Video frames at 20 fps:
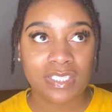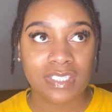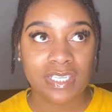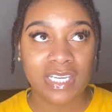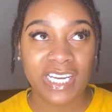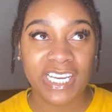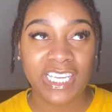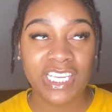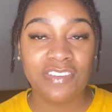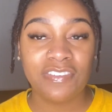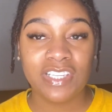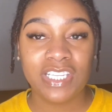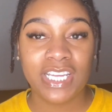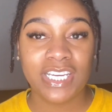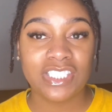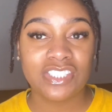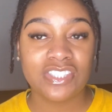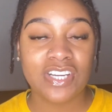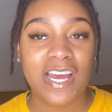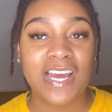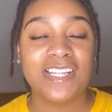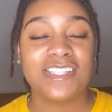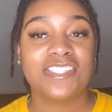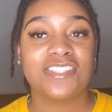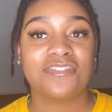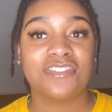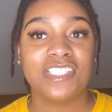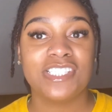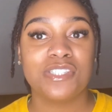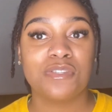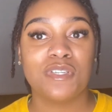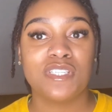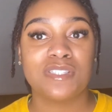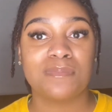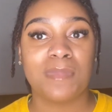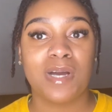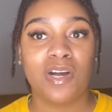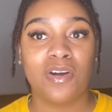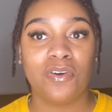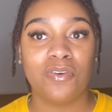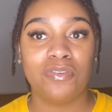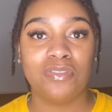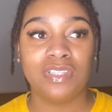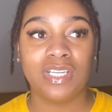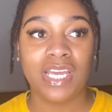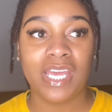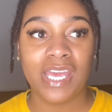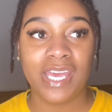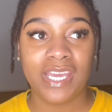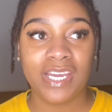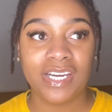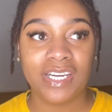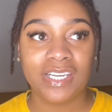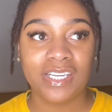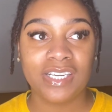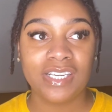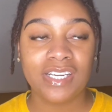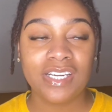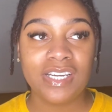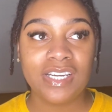I even like tried to retwist my own hair